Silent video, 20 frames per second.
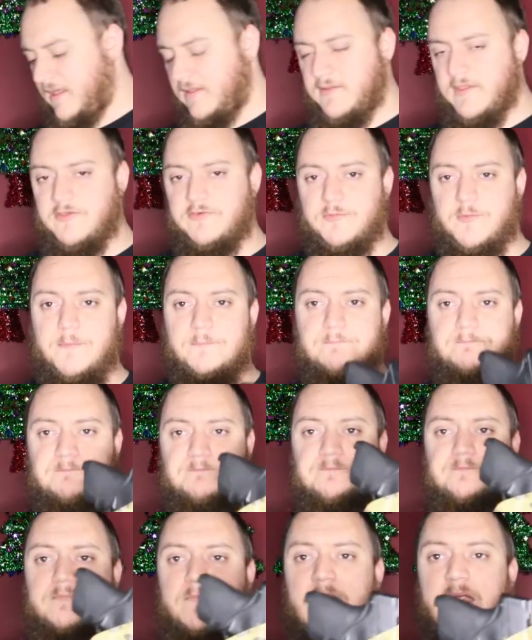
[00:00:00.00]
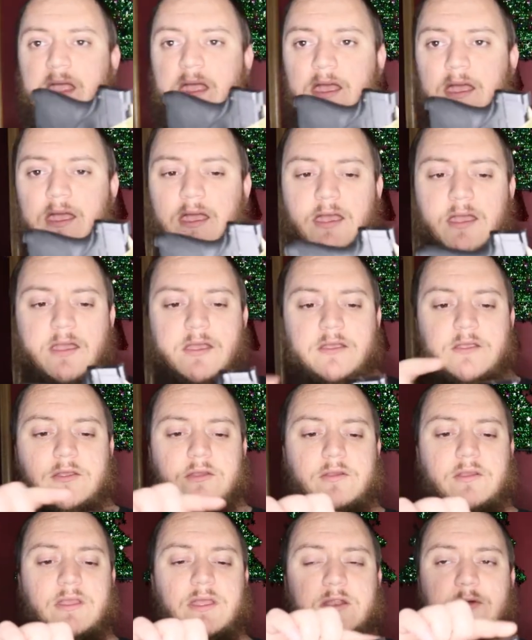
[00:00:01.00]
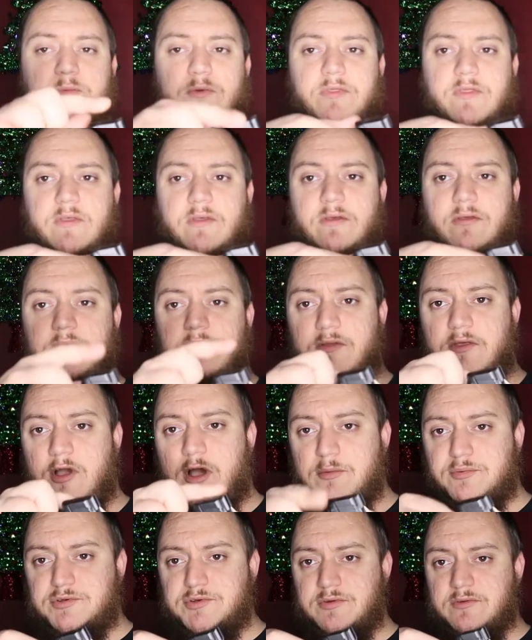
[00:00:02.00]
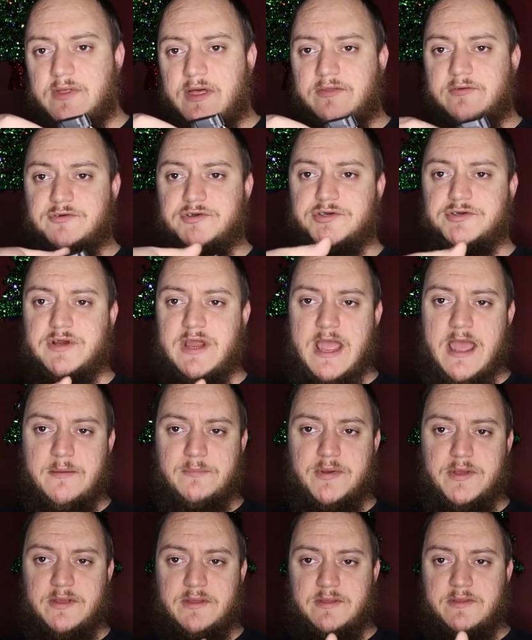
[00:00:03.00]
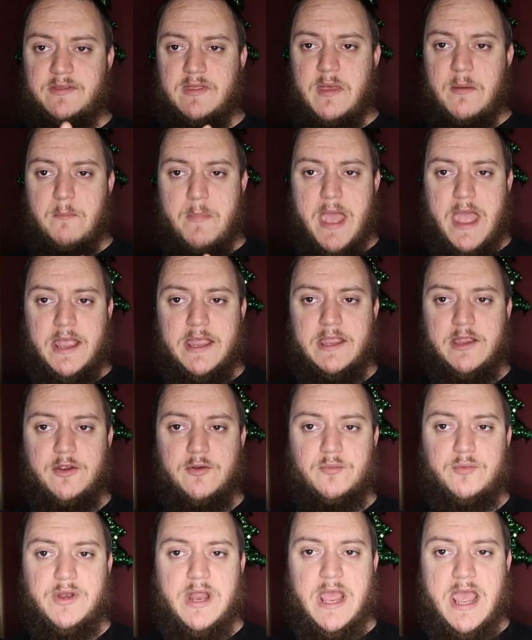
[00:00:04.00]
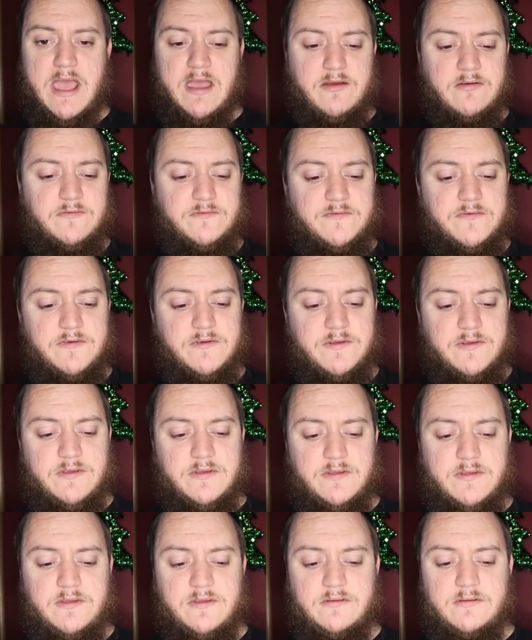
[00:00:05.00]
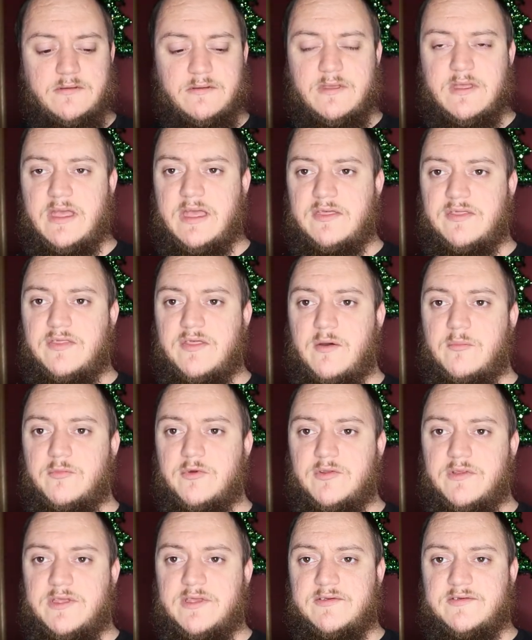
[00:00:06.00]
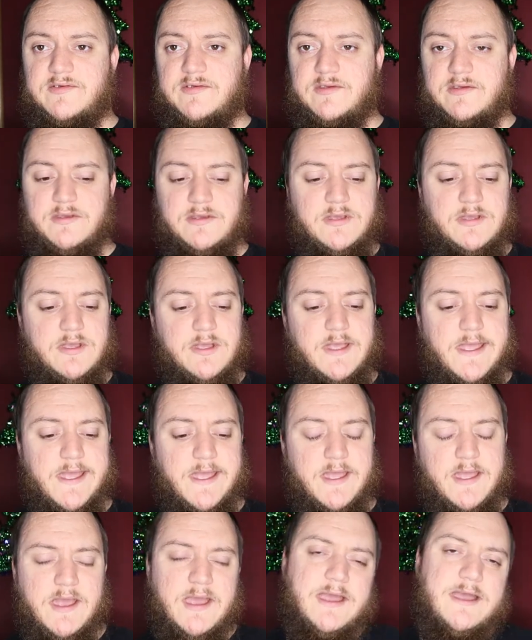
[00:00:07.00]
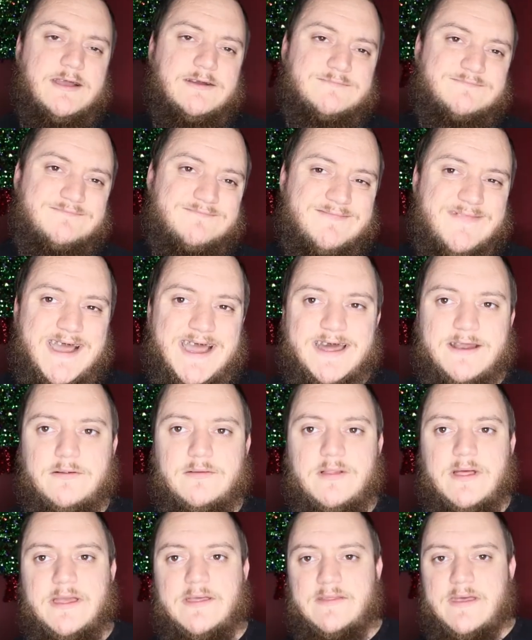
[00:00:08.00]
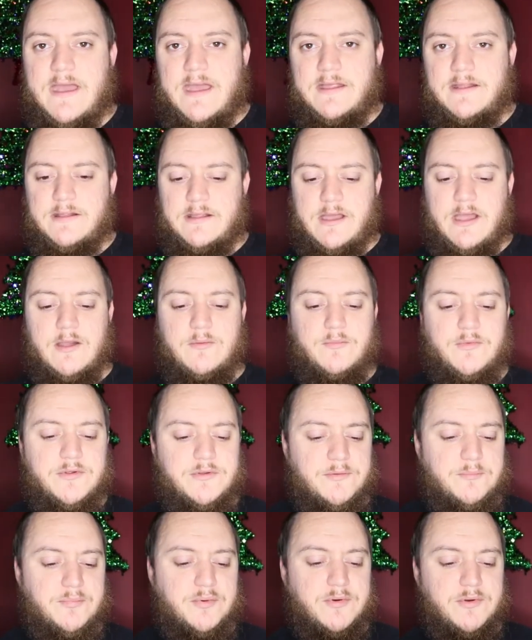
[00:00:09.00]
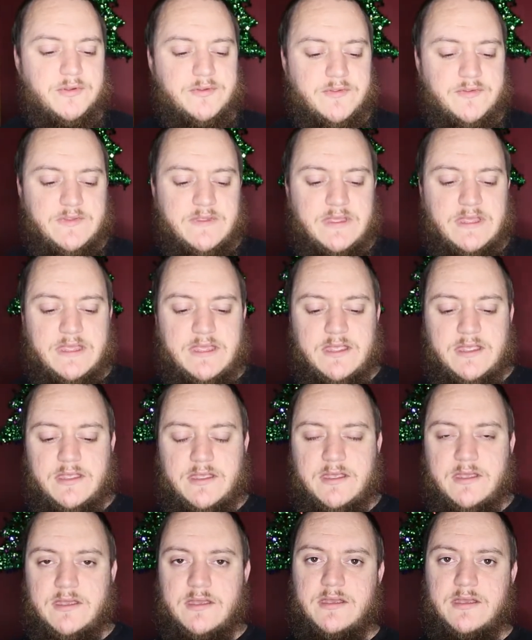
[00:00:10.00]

this one, you can get it with the optional leather strap that back here would have a thumb release. I don't like that. I want to put the